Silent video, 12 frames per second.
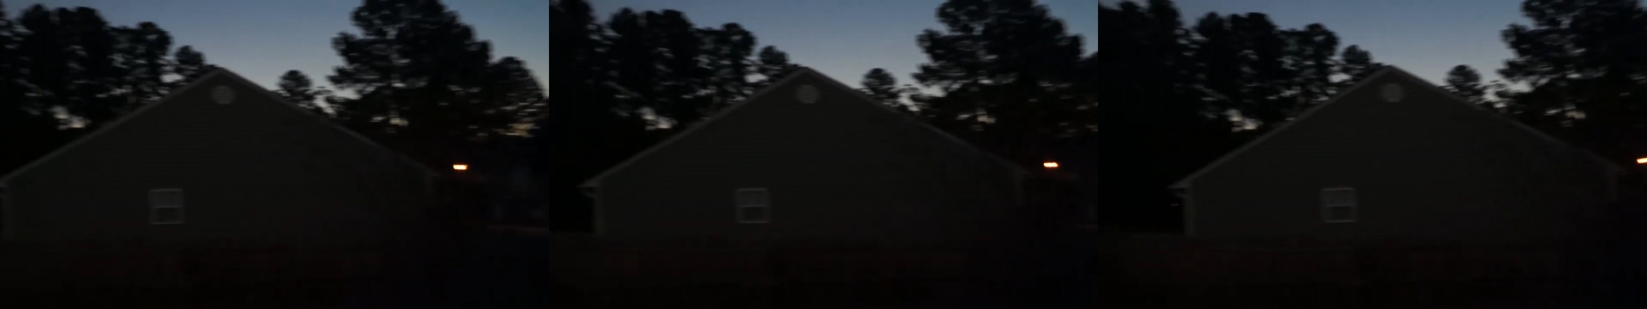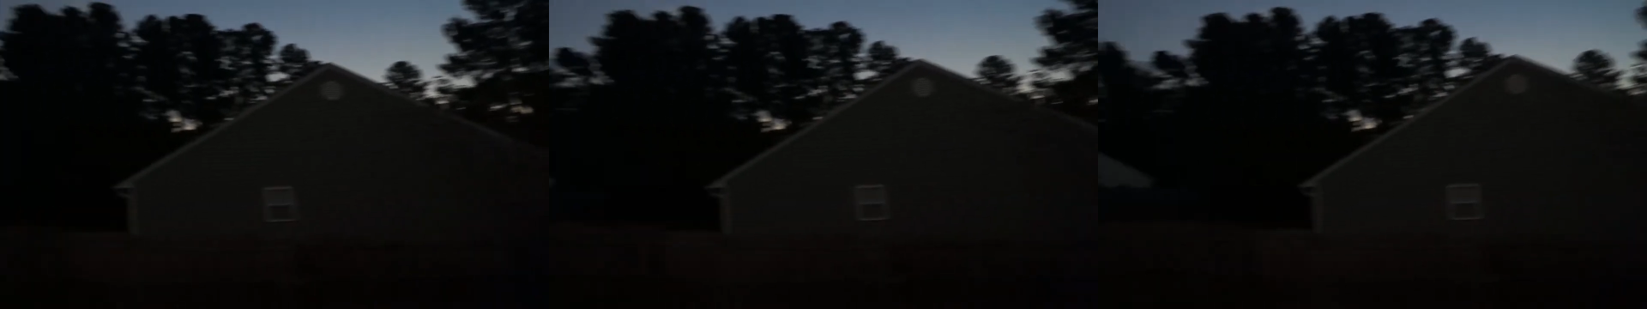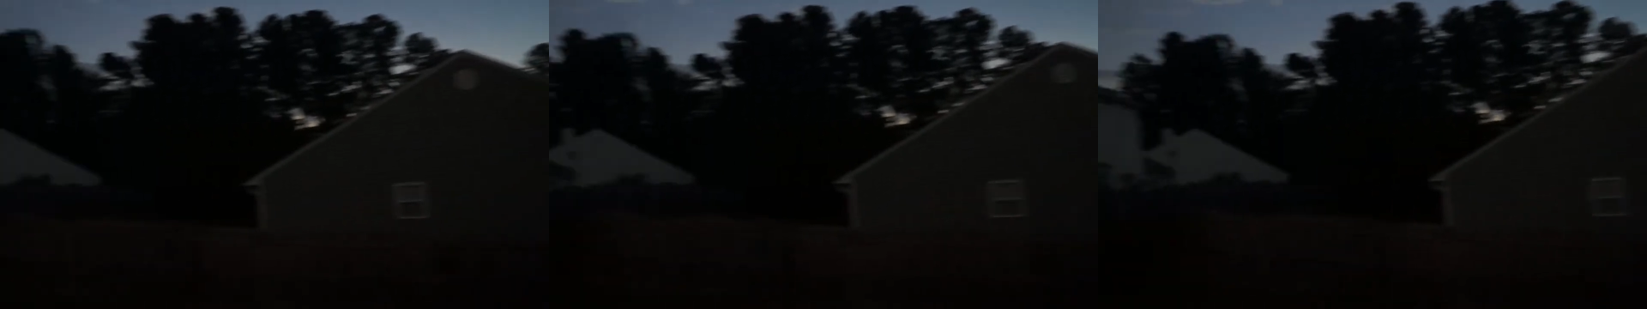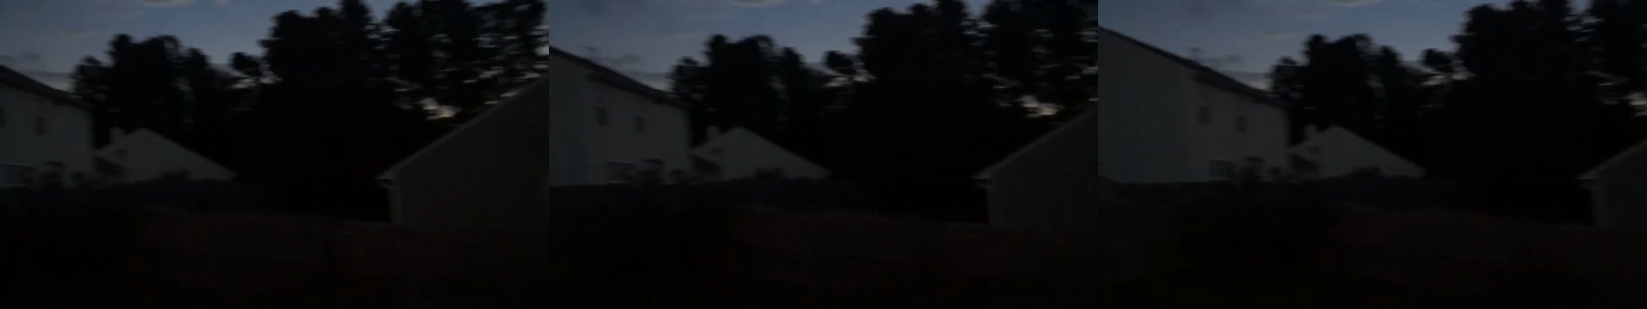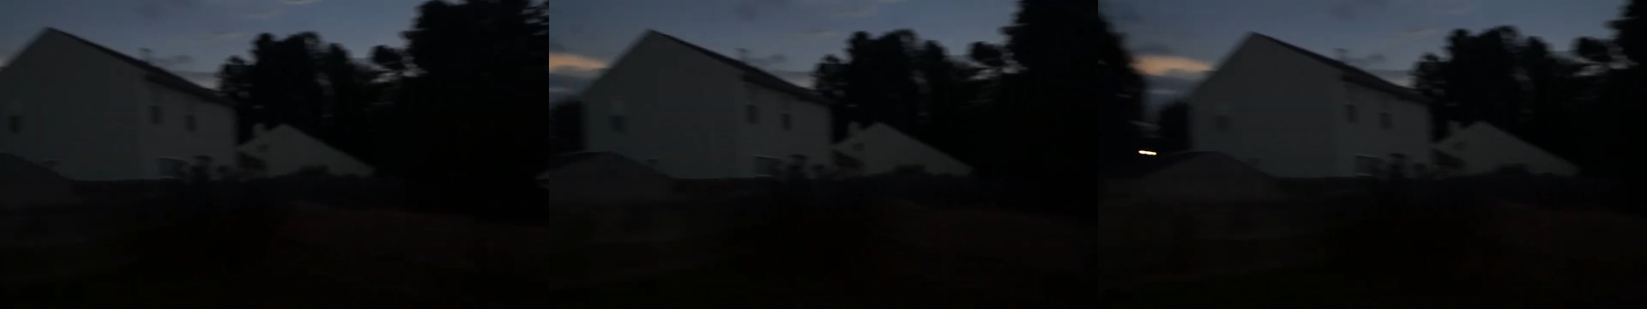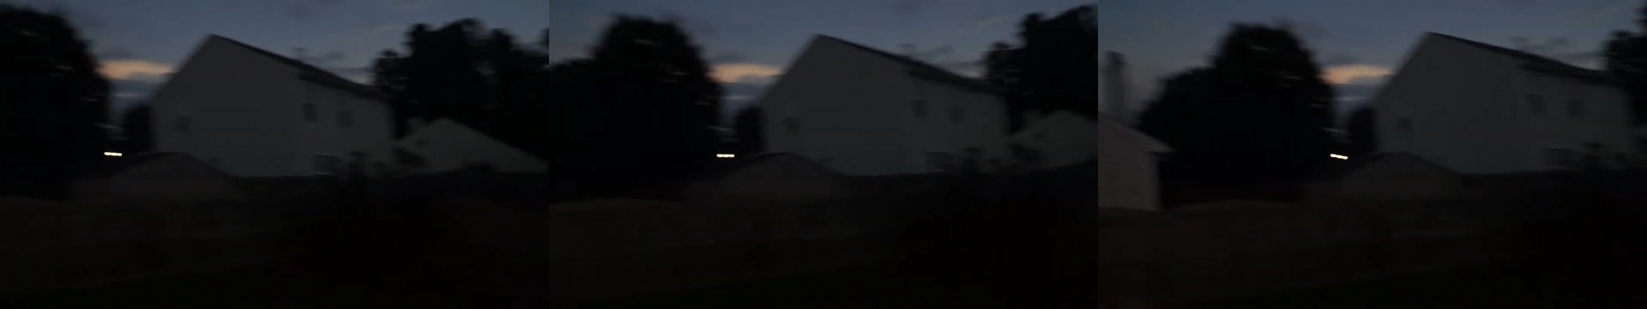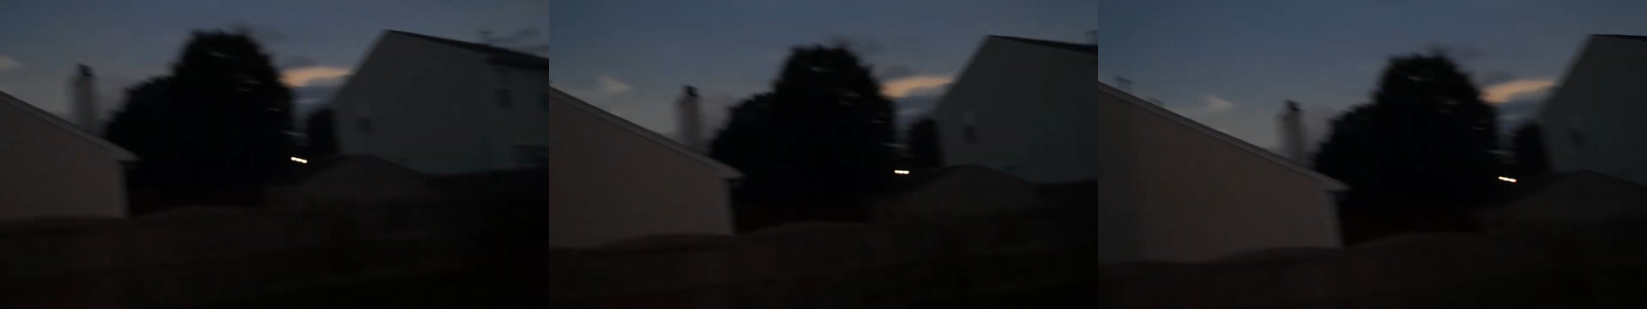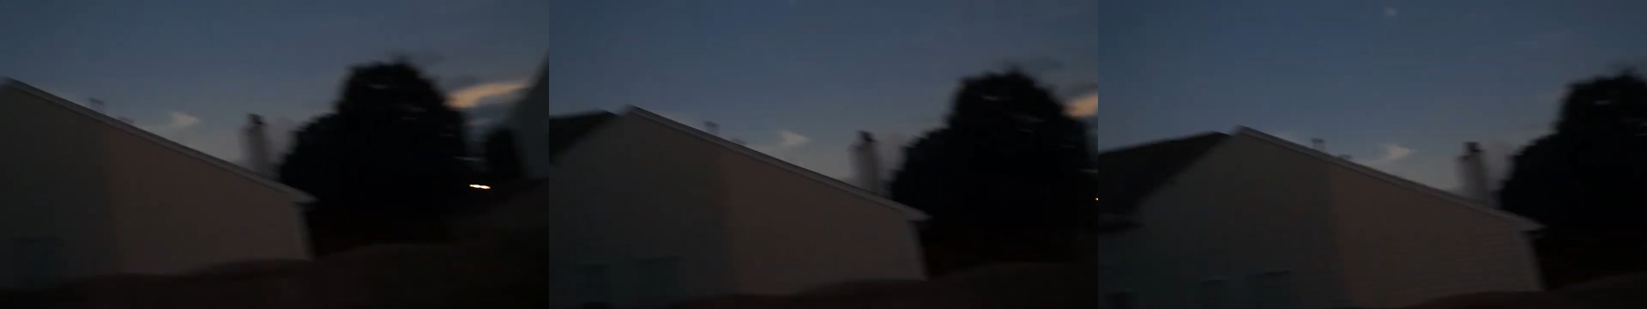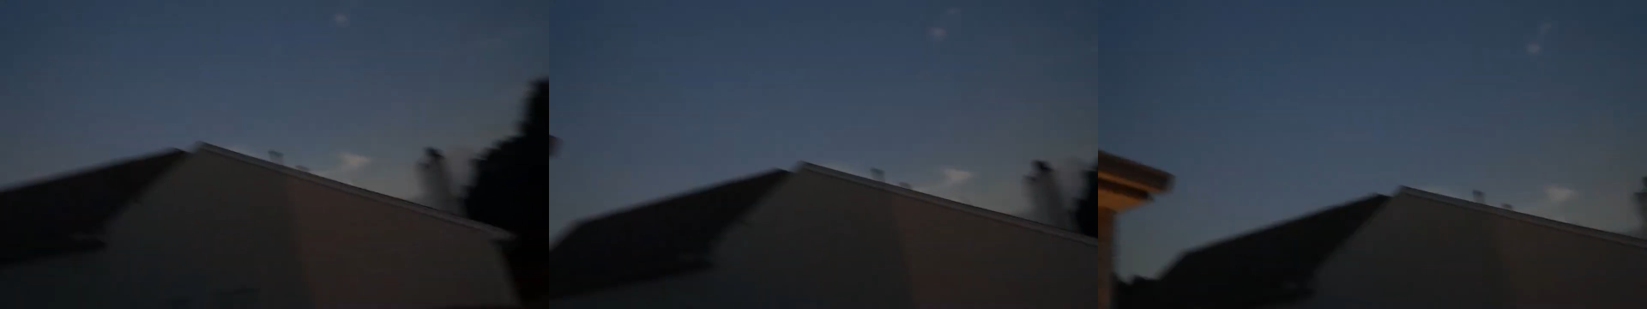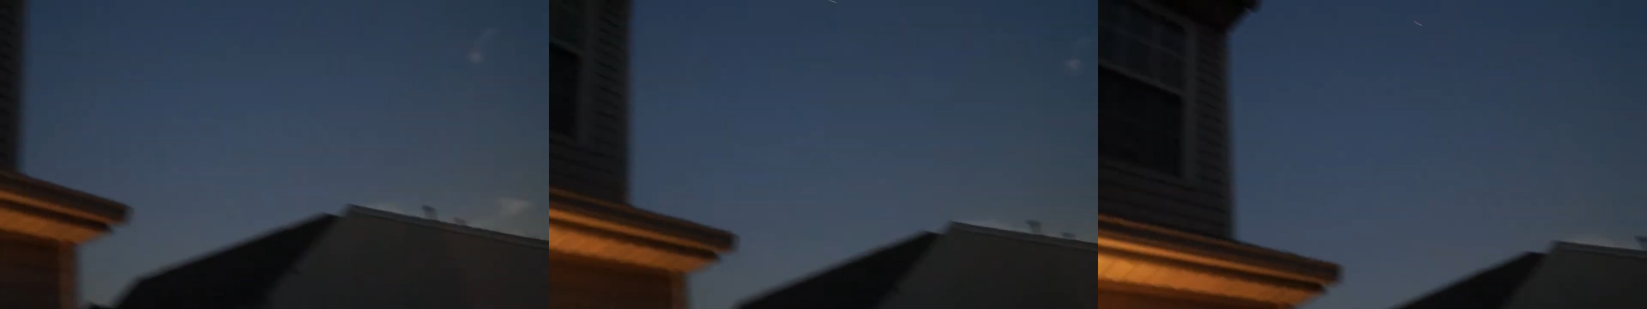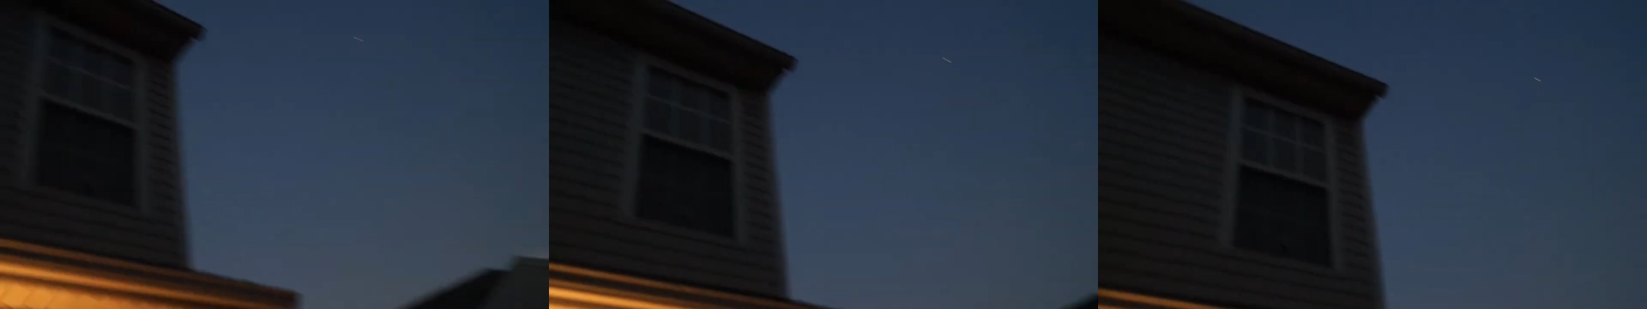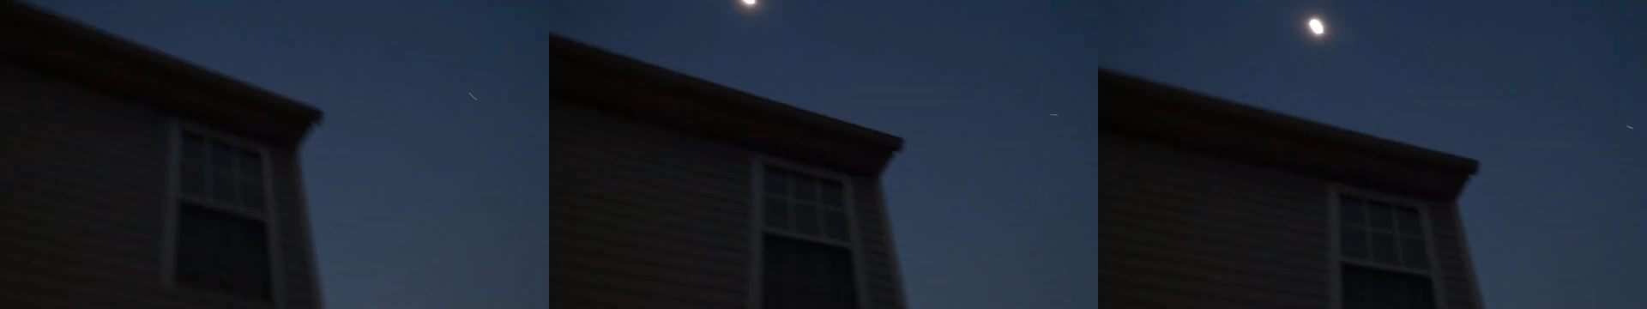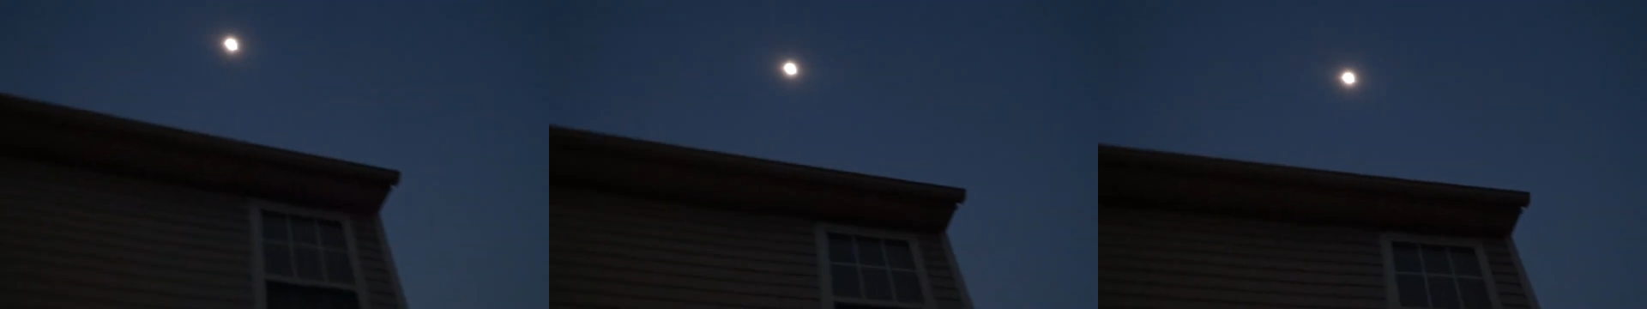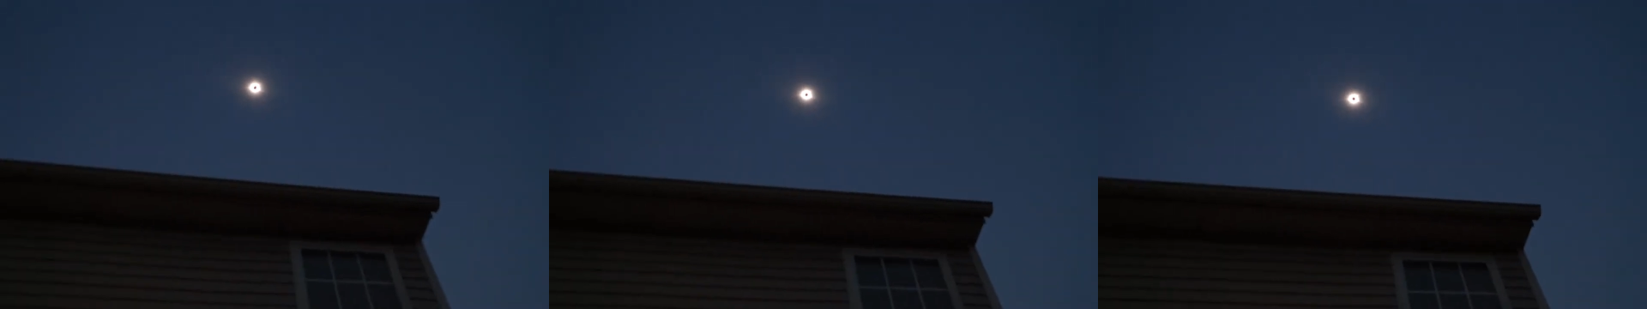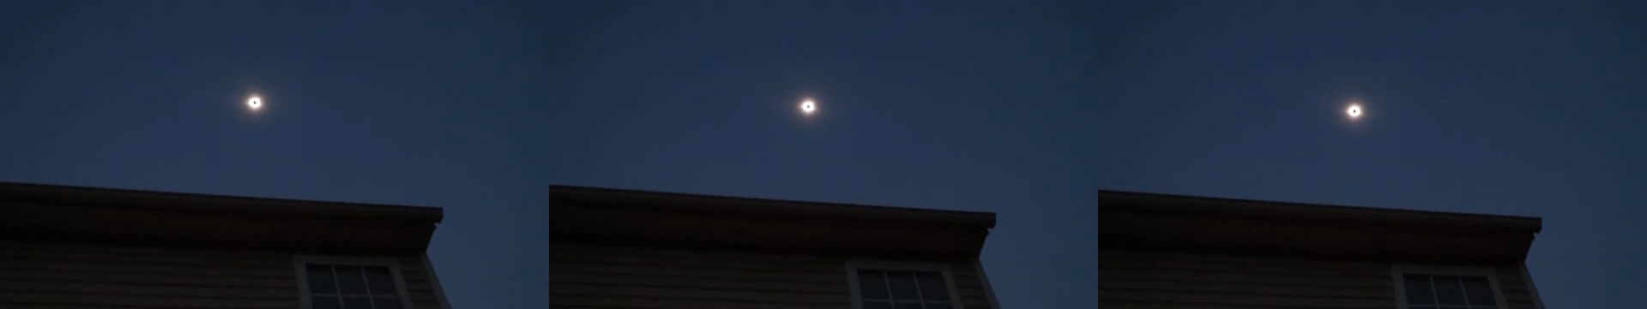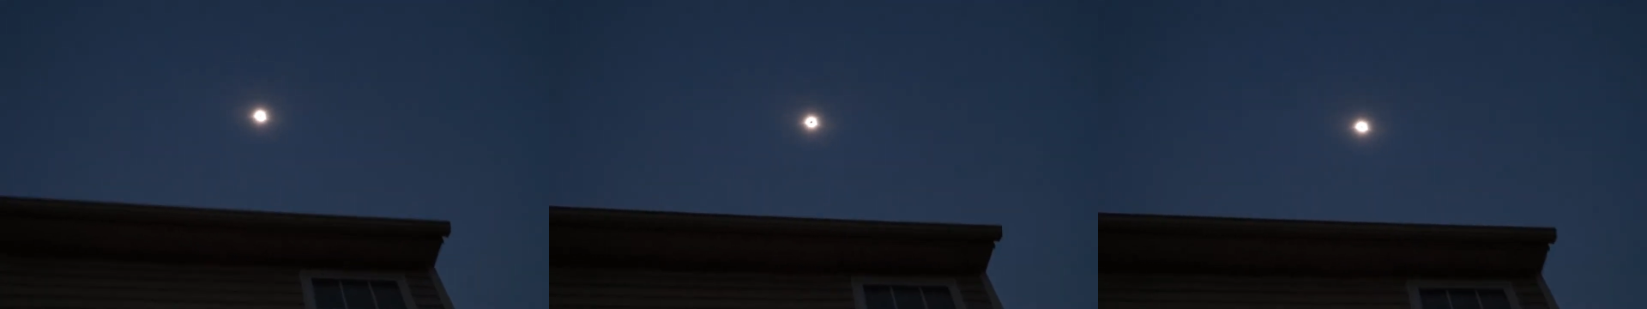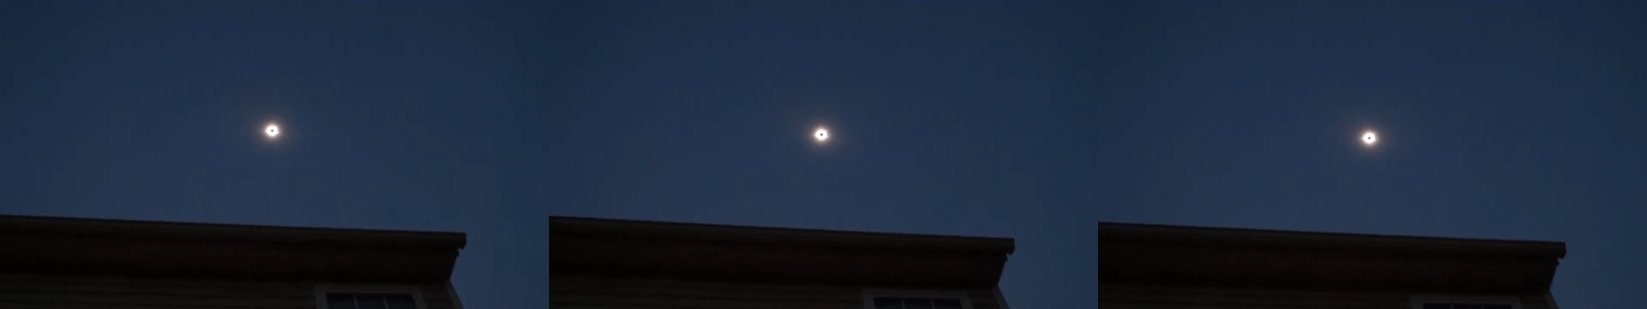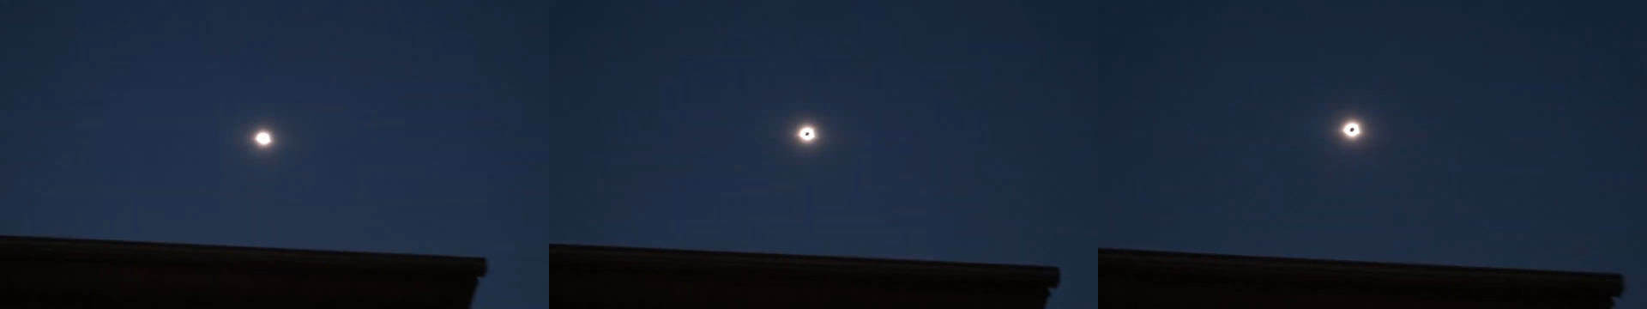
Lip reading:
(no speaker visible)